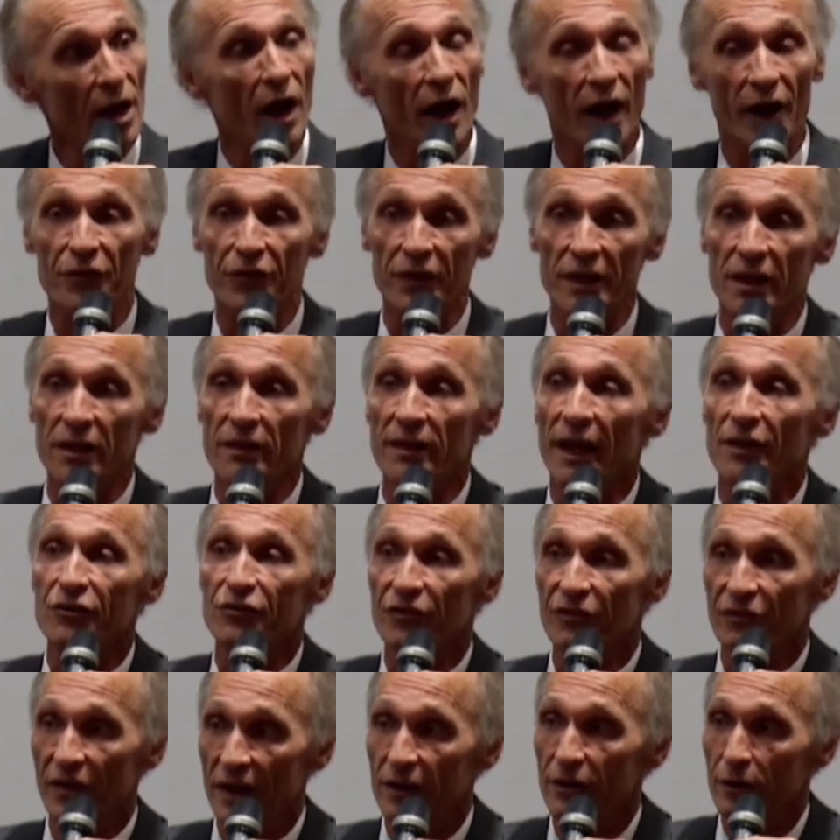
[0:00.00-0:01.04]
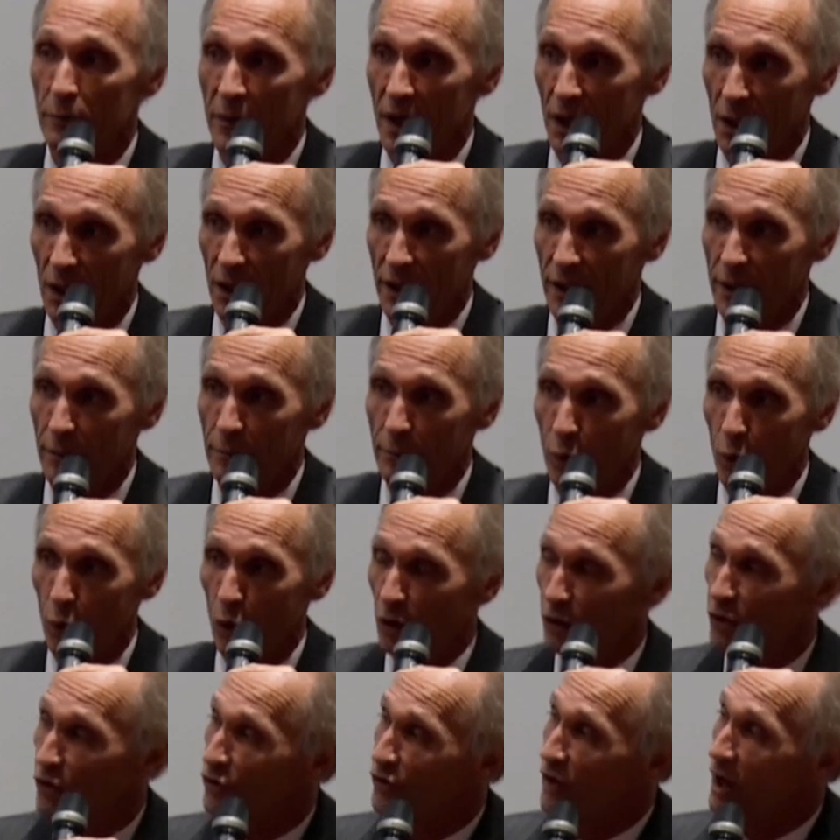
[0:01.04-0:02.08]
I think that's fundamentally
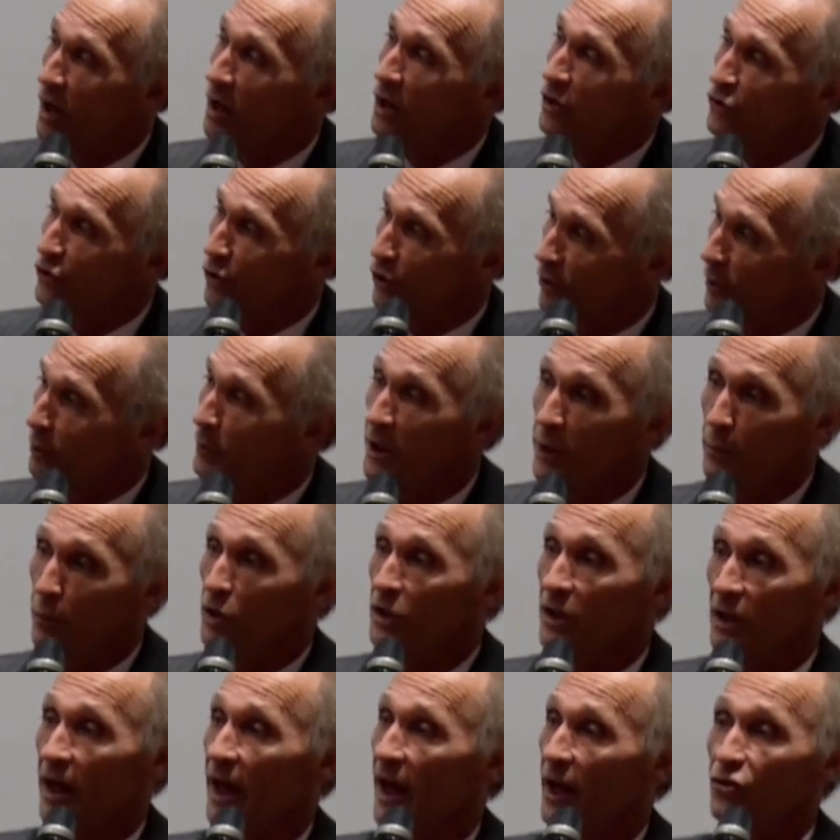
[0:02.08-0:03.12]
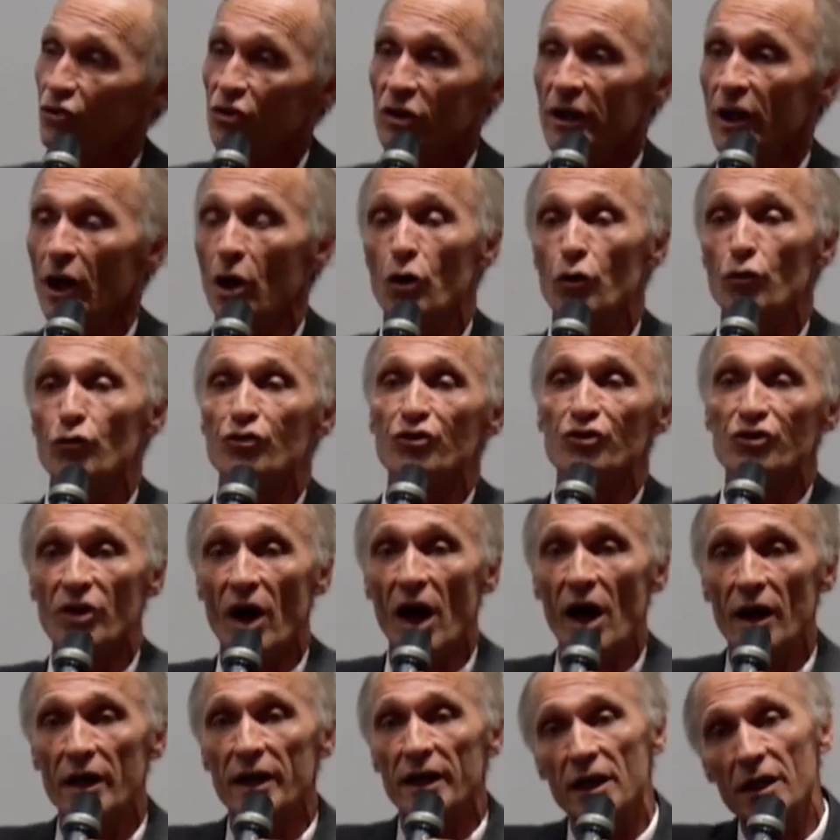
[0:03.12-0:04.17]
important so that people can actually own
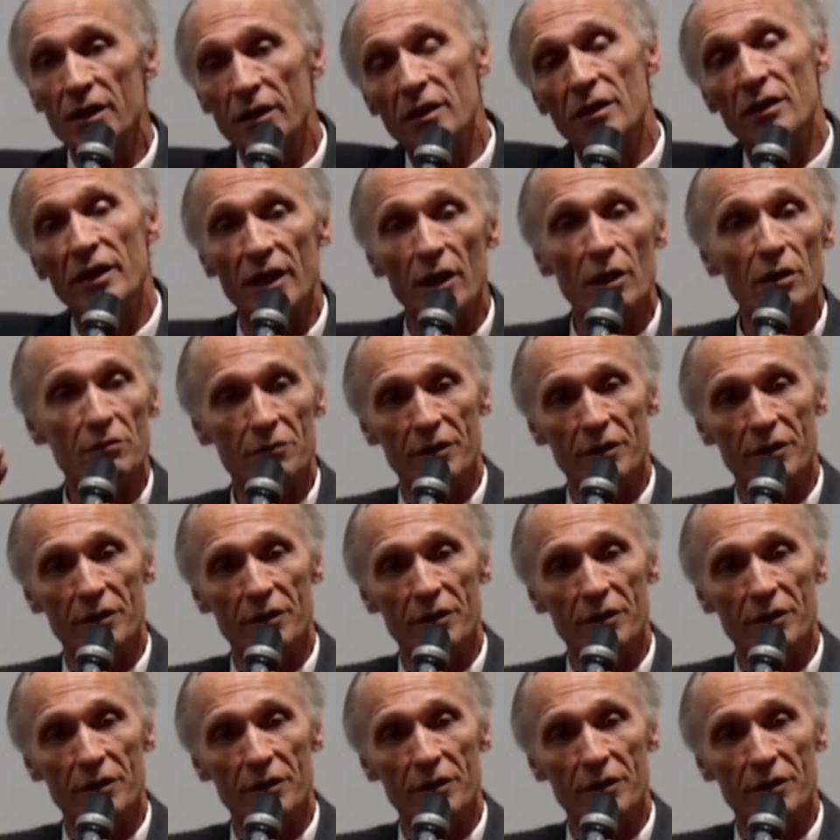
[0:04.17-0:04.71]
stock in the,